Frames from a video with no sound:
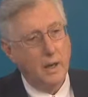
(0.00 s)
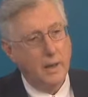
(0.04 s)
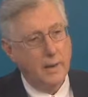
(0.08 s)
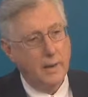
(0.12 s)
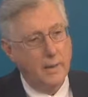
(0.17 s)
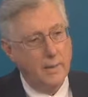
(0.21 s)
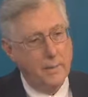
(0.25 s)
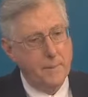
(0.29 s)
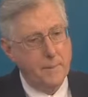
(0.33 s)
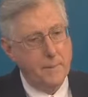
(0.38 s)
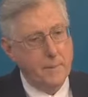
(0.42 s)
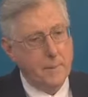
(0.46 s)

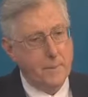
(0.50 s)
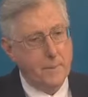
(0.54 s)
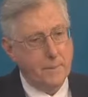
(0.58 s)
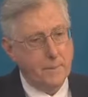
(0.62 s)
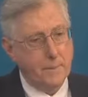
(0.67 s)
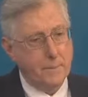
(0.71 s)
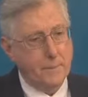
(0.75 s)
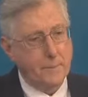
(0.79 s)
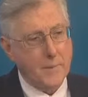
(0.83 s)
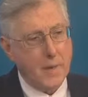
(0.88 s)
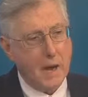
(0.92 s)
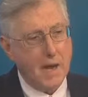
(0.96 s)
um,
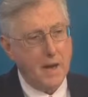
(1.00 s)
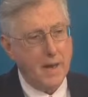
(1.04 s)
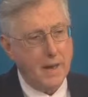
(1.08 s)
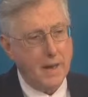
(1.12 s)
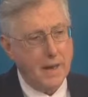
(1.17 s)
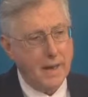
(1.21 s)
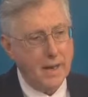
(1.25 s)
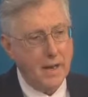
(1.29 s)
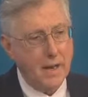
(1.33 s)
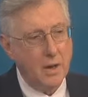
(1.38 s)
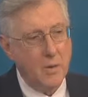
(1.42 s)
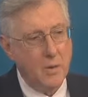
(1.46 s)

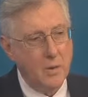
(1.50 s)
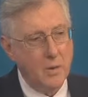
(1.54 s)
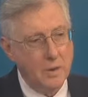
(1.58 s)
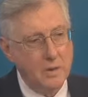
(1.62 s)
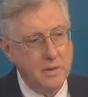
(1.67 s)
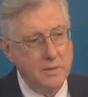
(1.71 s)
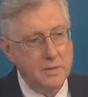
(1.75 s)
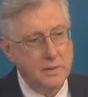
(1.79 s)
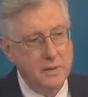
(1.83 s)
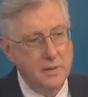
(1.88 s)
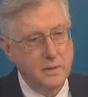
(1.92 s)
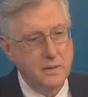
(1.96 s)
how
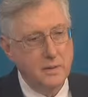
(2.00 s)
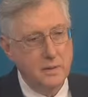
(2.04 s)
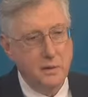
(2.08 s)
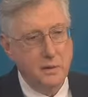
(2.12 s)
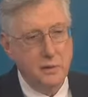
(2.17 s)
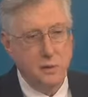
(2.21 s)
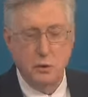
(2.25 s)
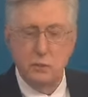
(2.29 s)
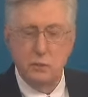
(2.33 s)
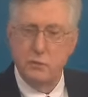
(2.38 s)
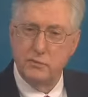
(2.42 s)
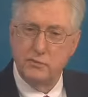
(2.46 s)
is it
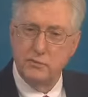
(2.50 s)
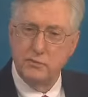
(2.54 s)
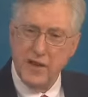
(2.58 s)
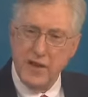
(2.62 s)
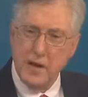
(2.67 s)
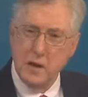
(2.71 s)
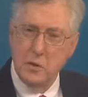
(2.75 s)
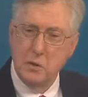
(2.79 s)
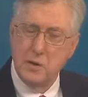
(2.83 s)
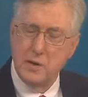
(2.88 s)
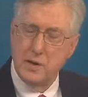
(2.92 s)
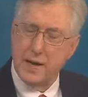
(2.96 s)
that you
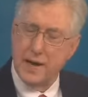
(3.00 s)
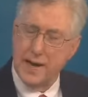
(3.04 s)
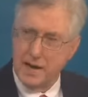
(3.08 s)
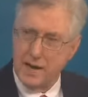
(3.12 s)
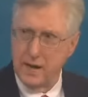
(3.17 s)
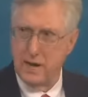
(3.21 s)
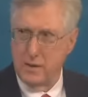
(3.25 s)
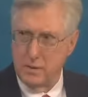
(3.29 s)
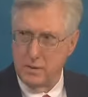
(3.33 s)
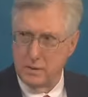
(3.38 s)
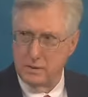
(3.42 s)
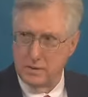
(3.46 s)
found
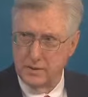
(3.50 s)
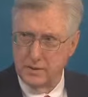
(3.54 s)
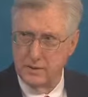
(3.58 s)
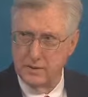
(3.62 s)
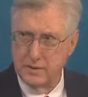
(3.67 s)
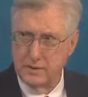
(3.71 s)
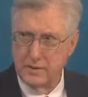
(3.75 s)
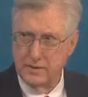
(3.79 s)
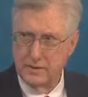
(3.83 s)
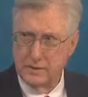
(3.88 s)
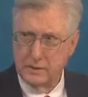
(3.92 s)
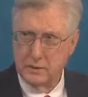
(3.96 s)
out
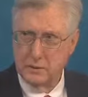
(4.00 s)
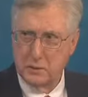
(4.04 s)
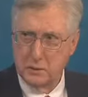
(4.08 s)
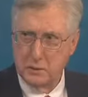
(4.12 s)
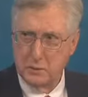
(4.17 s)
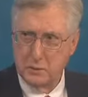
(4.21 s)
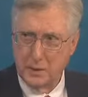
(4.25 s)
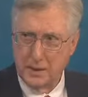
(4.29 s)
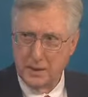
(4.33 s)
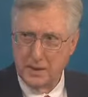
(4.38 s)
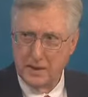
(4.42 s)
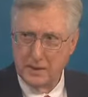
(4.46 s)
that
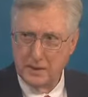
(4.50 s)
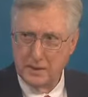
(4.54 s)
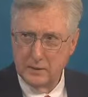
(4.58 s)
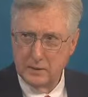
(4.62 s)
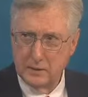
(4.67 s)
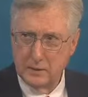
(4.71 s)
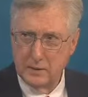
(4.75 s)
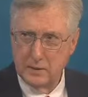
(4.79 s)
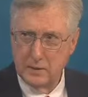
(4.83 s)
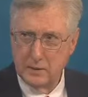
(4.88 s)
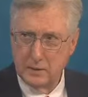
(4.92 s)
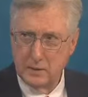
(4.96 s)
you ran
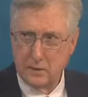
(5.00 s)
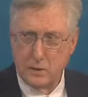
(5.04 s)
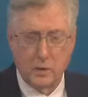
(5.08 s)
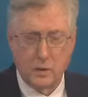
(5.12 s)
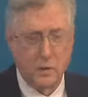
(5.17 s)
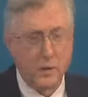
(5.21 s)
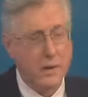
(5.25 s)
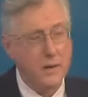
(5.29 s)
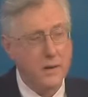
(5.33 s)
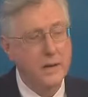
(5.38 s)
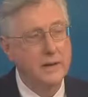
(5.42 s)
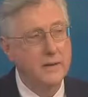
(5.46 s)
into the
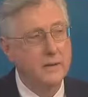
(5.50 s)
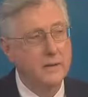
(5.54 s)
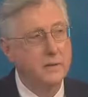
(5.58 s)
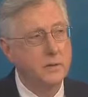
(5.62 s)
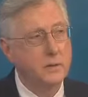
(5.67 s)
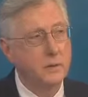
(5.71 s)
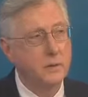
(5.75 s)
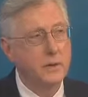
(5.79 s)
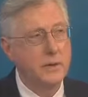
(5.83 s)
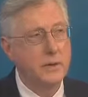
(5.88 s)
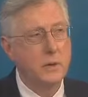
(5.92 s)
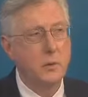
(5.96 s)
car?
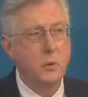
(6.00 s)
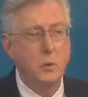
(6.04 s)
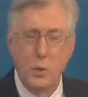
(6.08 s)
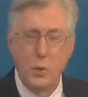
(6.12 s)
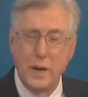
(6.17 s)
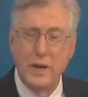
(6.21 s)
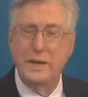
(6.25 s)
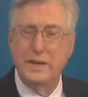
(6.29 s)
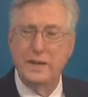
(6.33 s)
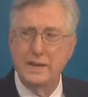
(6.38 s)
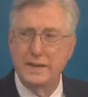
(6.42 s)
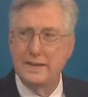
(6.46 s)
And three,
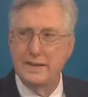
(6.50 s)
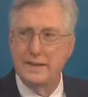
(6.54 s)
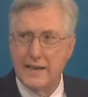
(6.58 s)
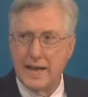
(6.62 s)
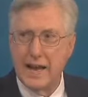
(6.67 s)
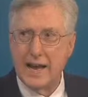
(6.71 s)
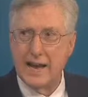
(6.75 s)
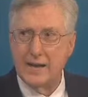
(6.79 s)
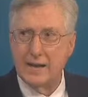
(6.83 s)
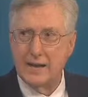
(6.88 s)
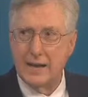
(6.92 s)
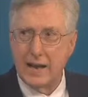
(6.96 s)
when
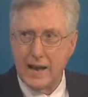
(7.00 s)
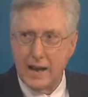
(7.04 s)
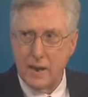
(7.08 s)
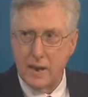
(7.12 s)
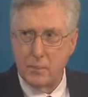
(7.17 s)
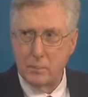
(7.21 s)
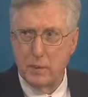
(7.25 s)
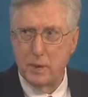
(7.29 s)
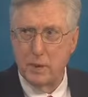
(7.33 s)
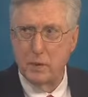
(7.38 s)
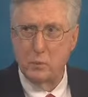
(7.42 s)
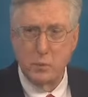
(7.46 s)
did that
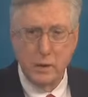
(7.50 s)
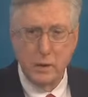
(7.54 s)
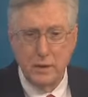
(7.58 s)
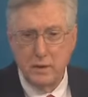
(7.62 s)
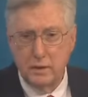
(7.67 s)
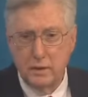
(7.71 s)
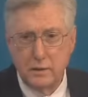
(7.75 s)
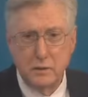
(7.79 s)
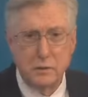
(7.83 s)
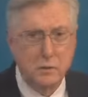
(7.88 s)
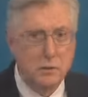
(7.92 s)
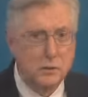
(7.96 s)
happen?
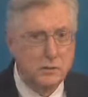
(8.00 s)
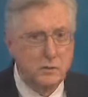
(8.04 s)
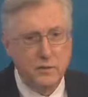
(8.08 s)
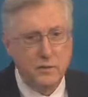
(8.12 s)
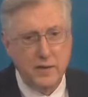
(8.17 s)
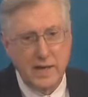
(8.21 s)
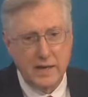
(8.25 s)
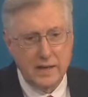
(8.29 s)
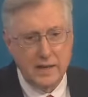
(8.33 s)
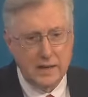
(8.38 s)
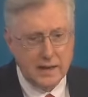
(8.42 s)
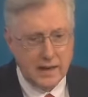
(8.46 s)
When did you
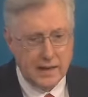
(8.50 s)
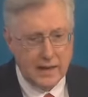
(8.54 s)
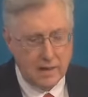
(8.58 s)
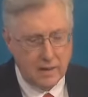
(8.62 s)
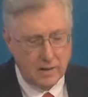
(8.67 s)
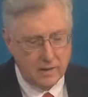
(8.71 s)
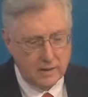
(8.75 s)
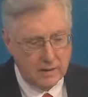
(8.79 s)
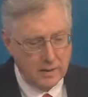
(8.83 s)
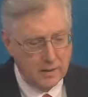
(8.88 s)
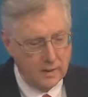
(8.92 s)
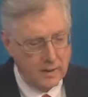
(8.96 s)
find
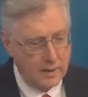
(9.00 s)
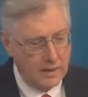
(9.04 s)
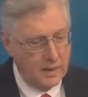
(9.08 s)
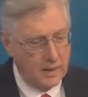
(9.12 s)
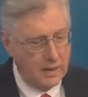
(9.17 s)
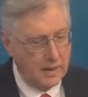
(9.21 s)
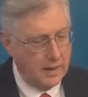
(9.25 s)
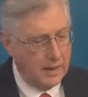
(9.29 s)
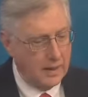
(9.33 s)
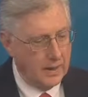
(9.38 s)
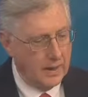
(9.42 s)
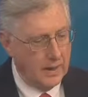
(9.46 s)
out?
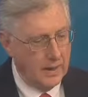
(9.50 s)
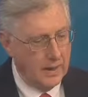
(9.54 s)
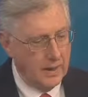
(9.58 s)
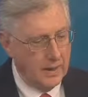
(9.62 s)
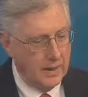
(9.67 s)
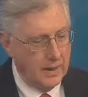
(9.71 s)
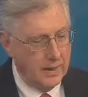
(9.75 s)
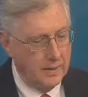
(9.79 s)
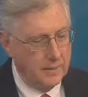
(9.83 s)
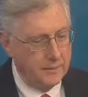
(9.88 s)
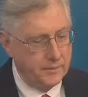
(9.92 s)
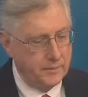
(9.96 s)

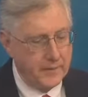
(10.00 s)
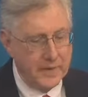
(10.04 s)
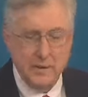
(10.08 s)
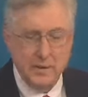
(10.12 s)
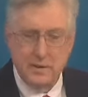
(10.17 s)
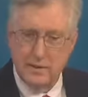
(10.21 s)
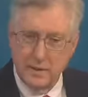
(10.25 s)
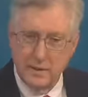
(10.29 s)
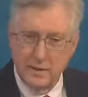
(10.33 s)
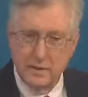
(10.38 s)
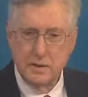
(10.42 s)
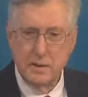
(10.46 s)
Uh,
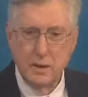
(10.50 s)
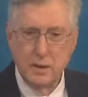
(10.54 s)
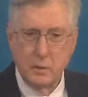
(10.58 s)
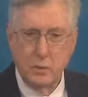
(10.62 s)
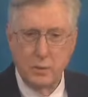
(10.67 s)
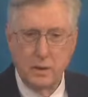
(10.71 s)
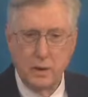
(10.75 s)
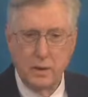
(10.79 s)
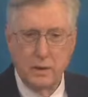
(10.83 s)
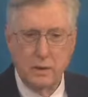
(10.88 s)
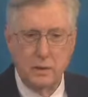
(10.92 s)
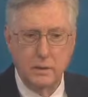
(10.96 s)
this isn't
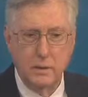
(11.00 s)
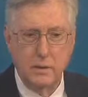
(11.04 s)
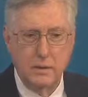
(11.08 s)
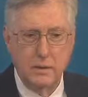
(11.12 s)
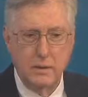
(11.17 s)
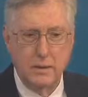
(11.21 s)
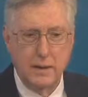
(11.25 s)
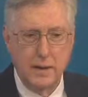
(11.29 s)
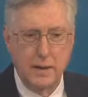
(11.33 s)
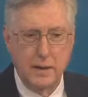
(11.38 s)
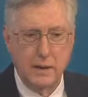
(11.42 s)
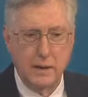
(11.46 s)
a really
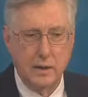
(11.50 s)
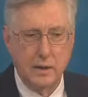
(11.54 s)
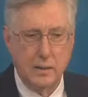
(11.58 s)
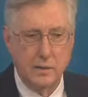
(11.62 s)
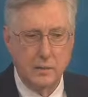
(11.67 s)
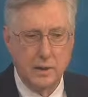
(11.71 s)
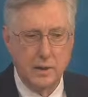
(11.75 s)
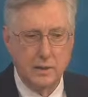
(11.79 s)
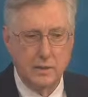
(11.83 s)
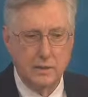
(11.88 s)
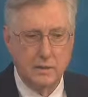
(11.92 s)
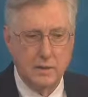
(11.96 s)
good thing.
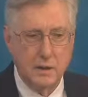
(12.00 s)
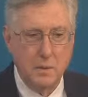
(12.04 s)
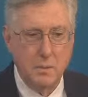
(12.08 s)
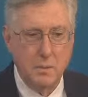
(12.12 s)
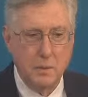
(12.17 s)
I mean,